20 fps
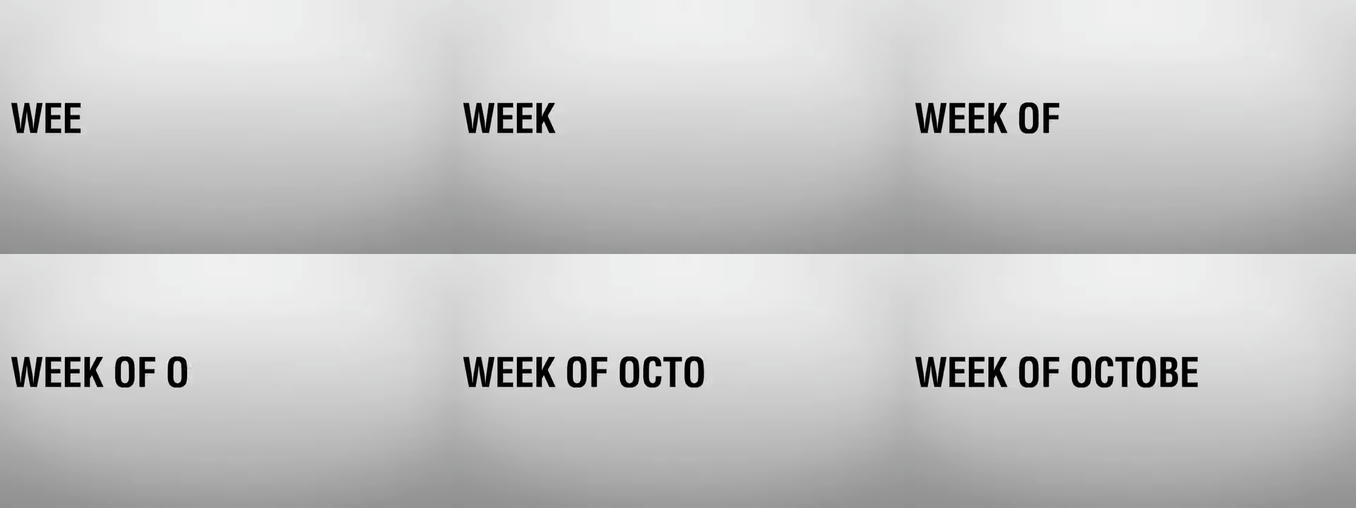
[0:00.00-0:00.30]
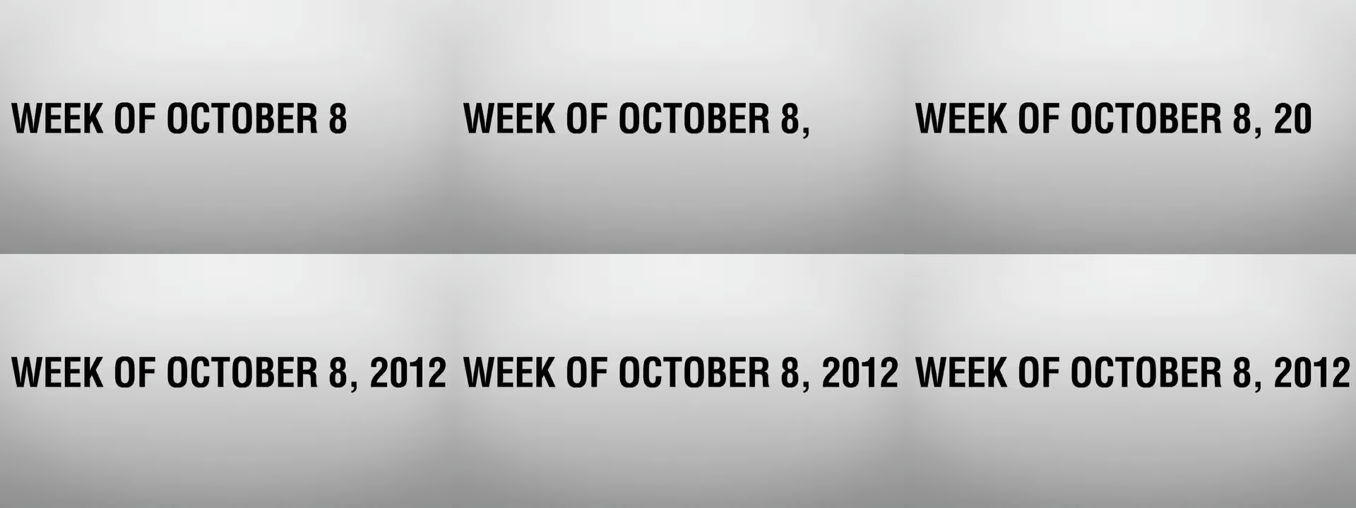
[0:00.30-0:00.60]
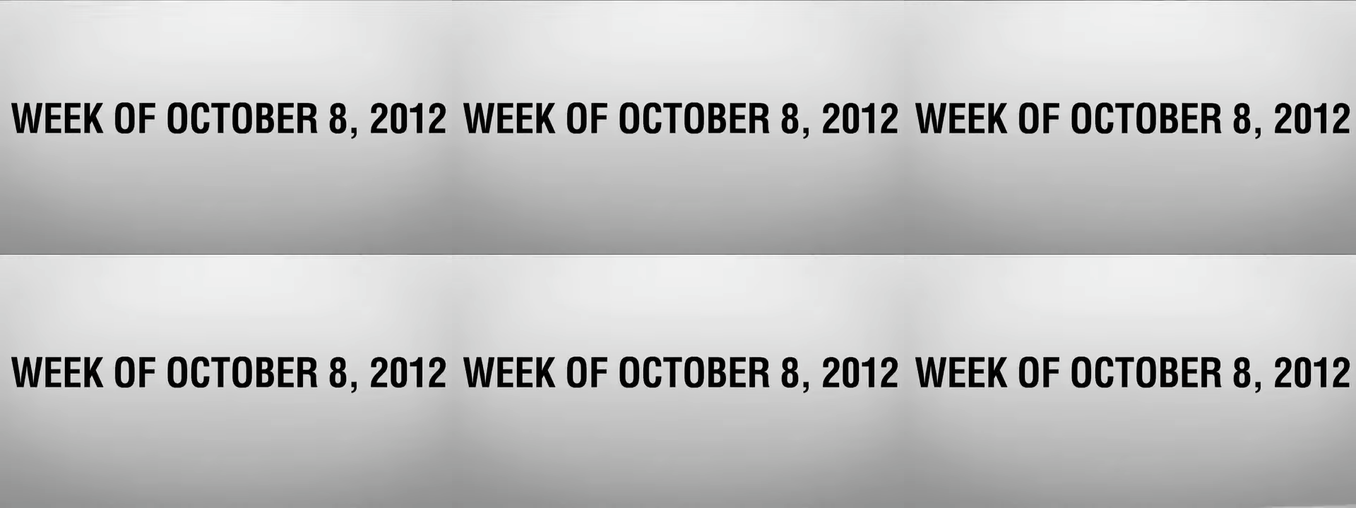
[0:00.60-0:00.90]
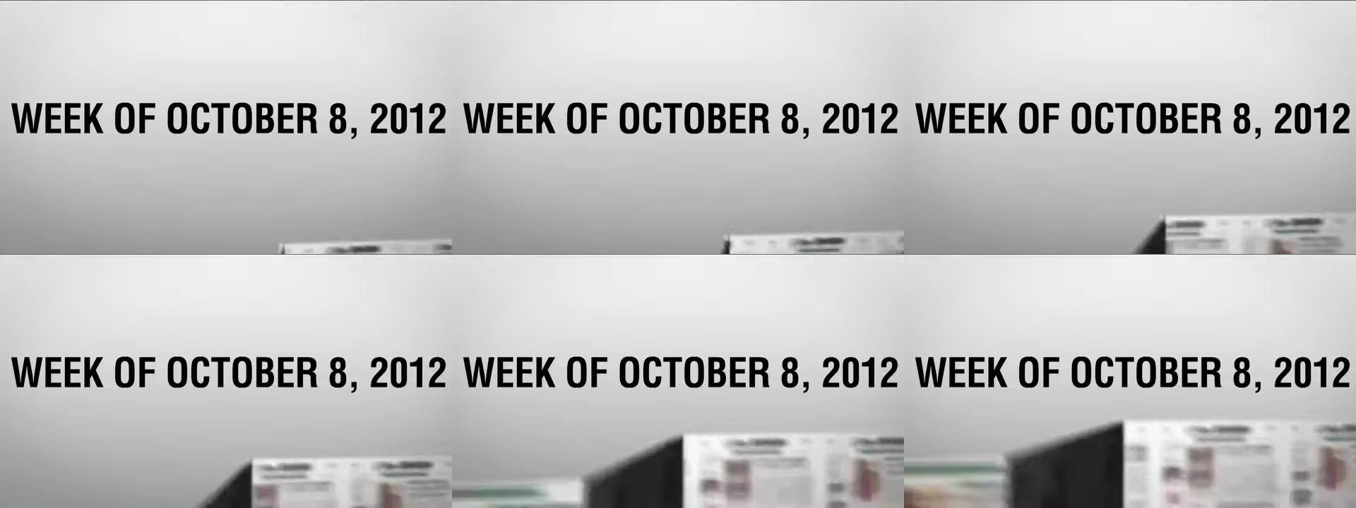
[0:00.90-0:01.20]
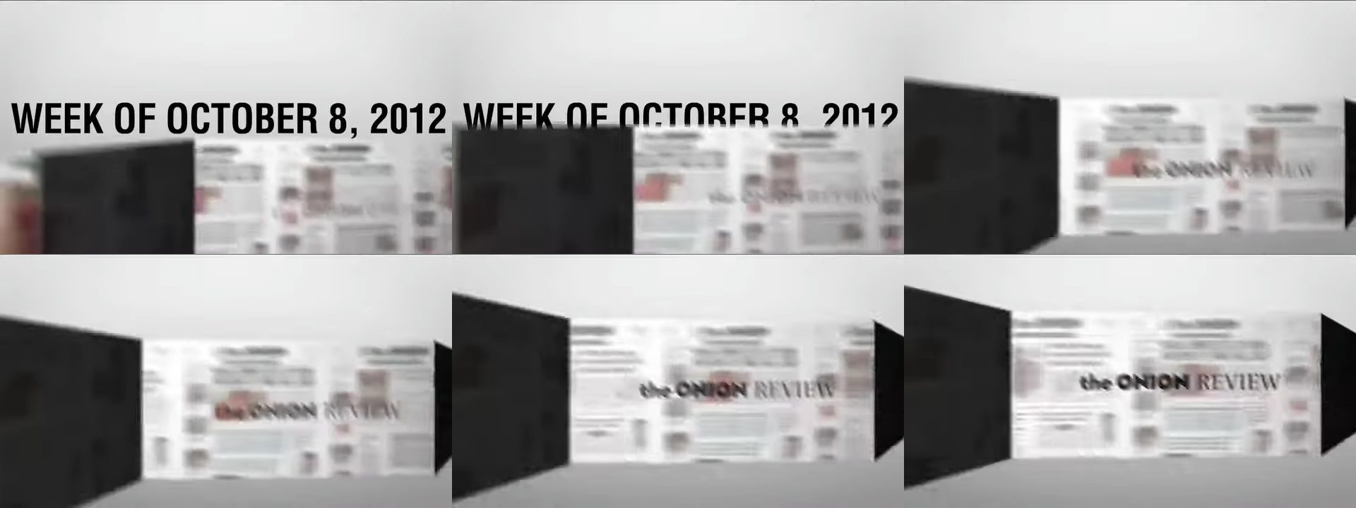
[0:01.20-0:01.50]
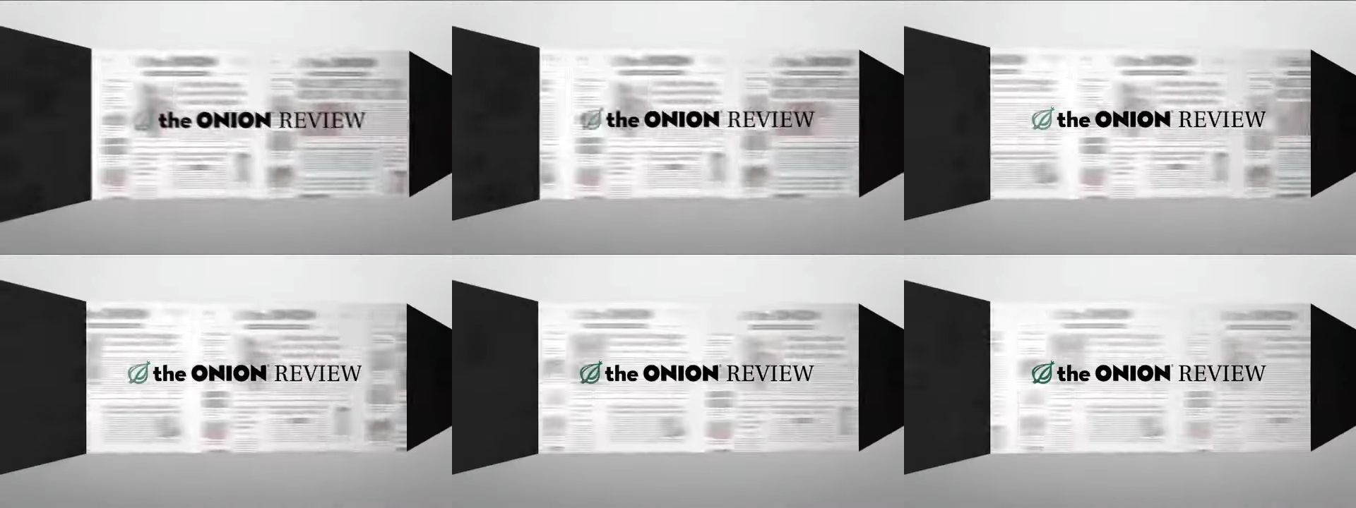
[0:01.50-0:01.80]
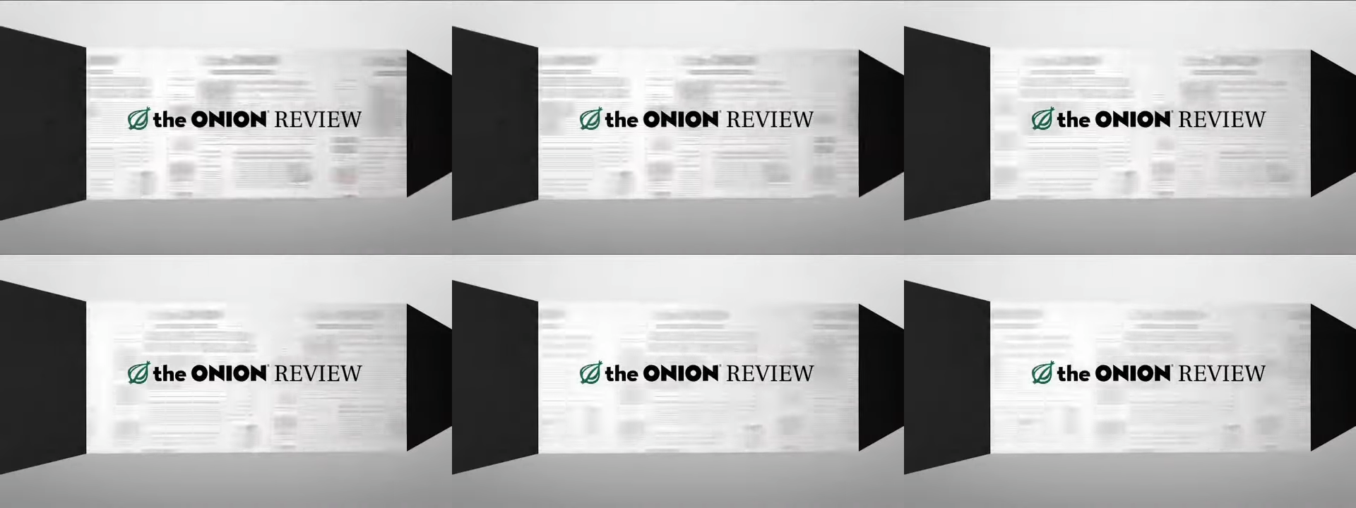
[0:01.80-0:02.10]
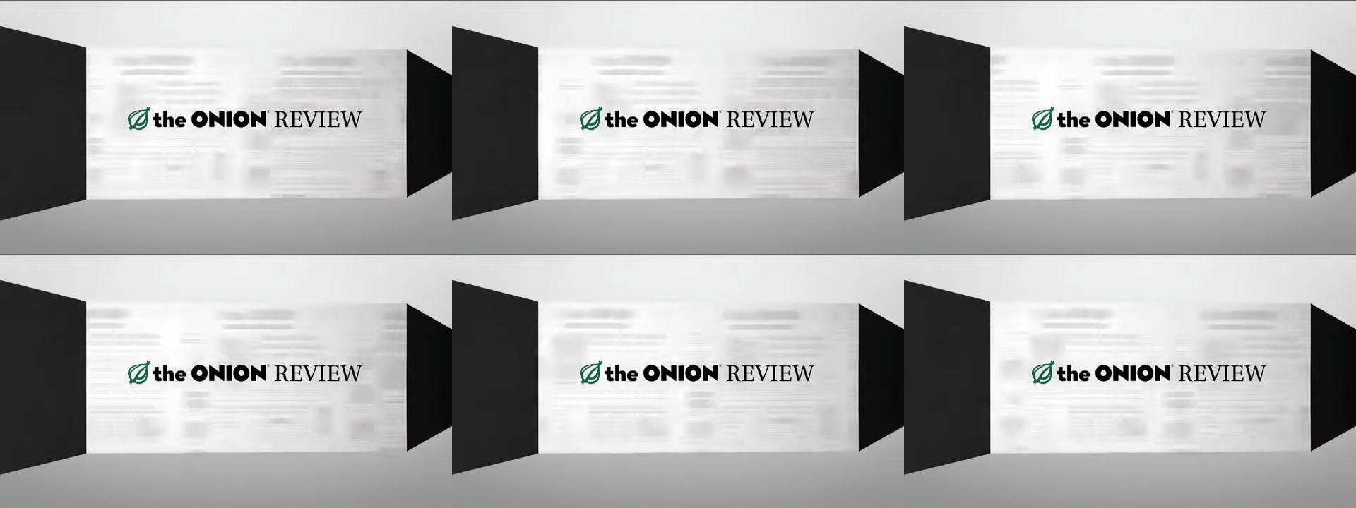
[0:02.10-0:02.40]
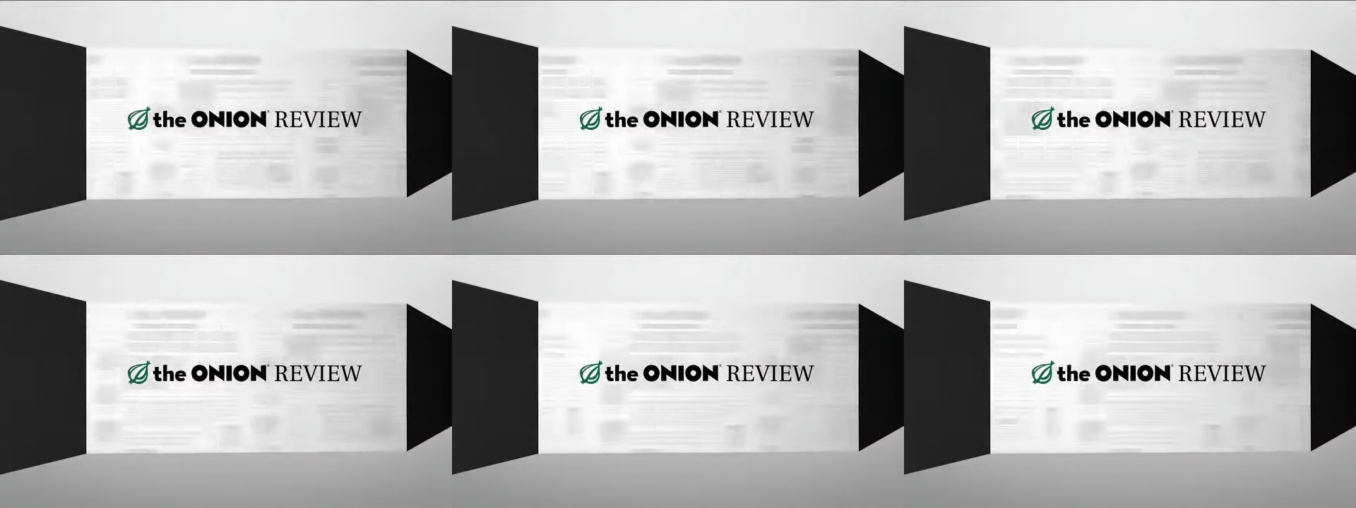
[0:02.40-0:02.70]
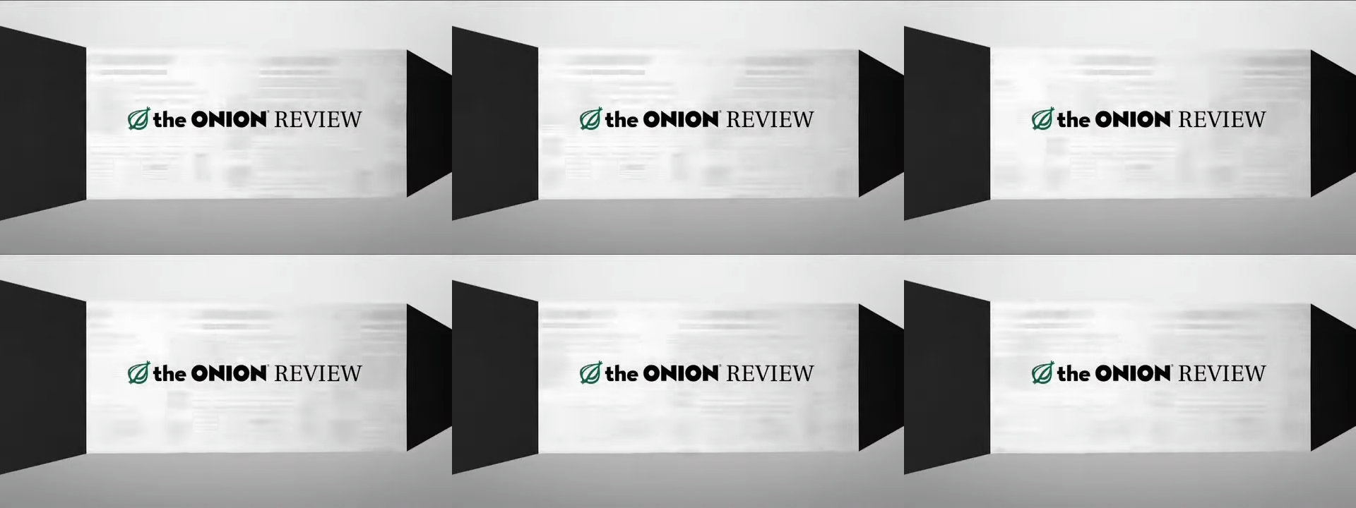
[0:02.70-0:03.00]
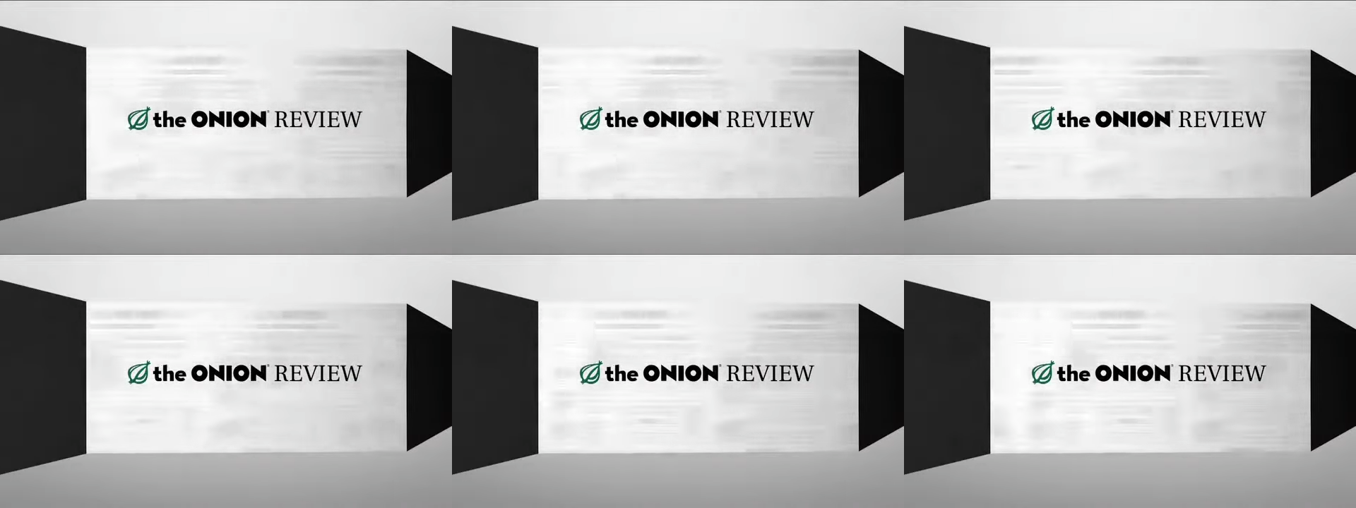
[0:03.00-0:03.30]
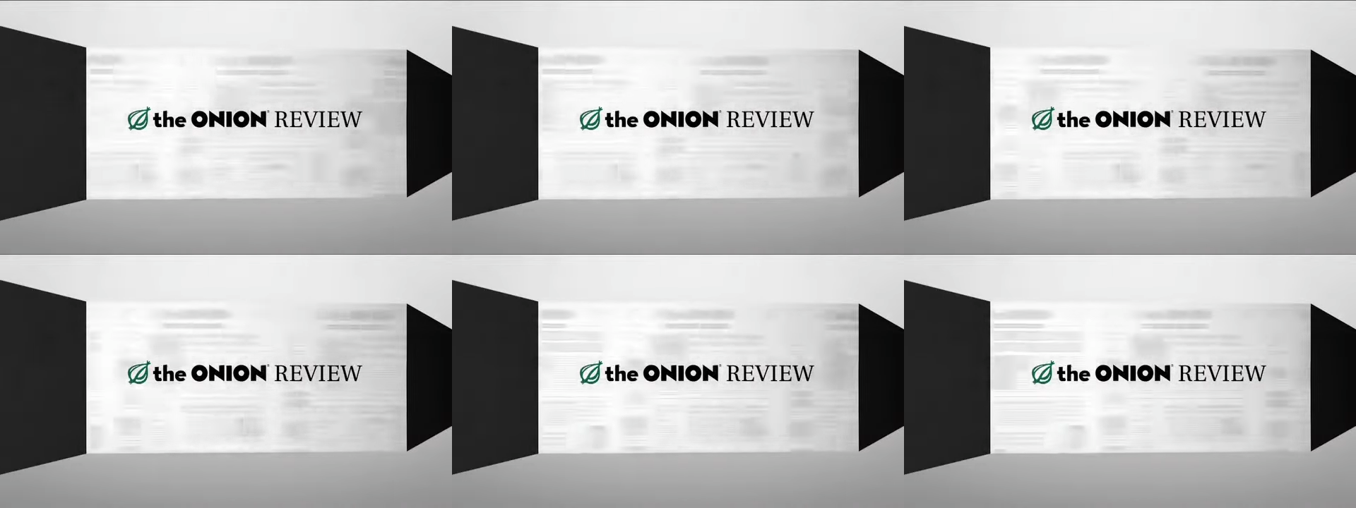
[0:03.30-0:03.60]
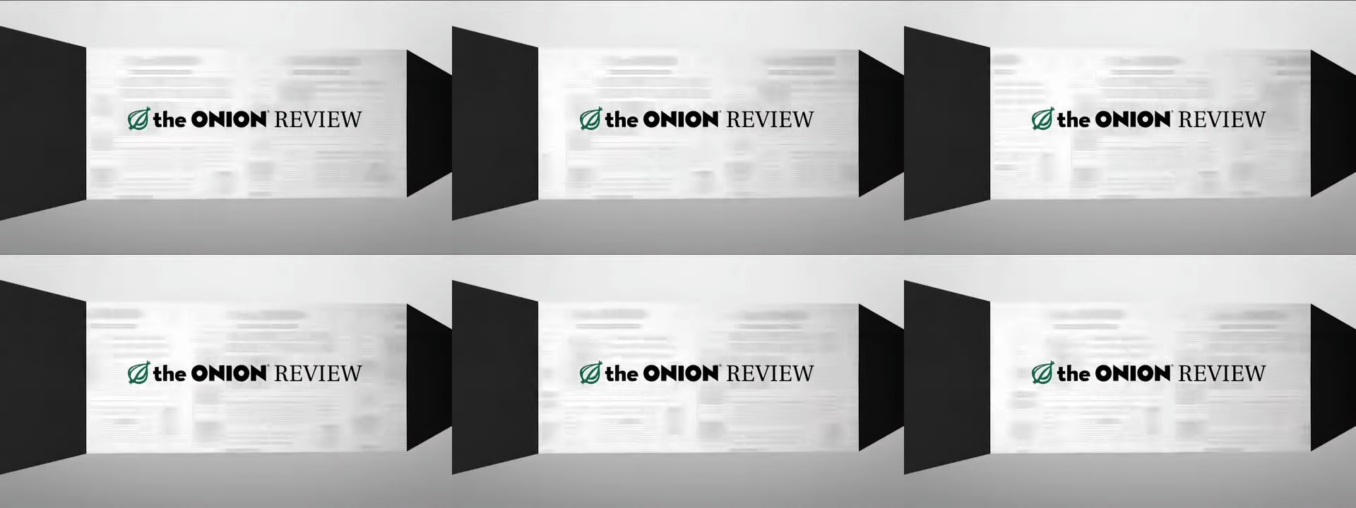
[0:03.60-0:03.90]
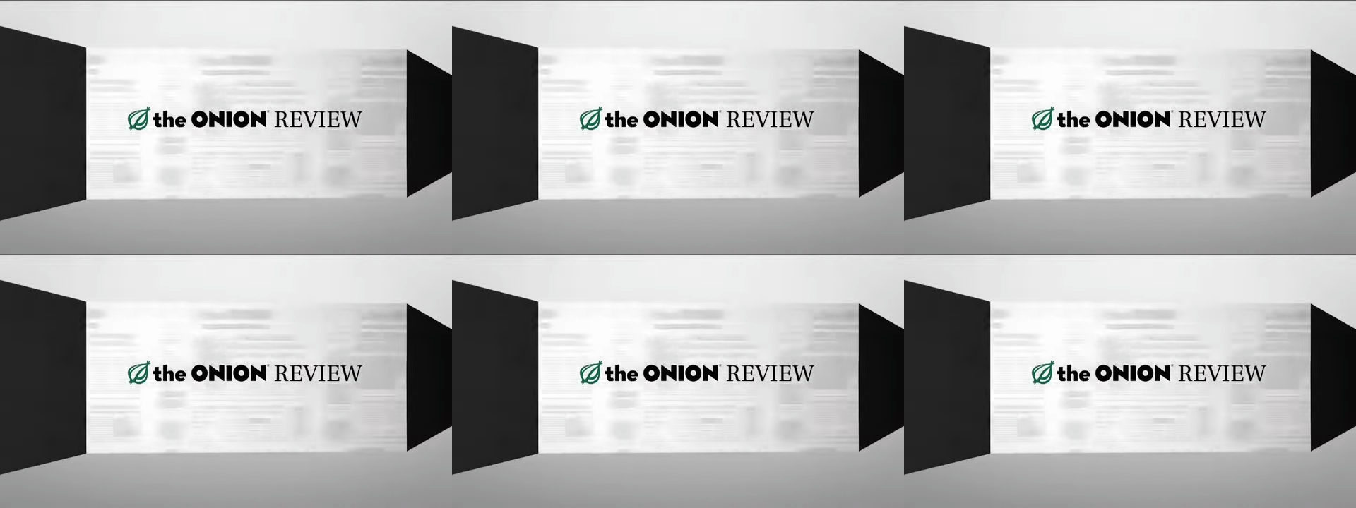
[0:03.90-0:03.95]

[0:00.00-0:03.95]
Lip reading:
[unreadable: no face in view]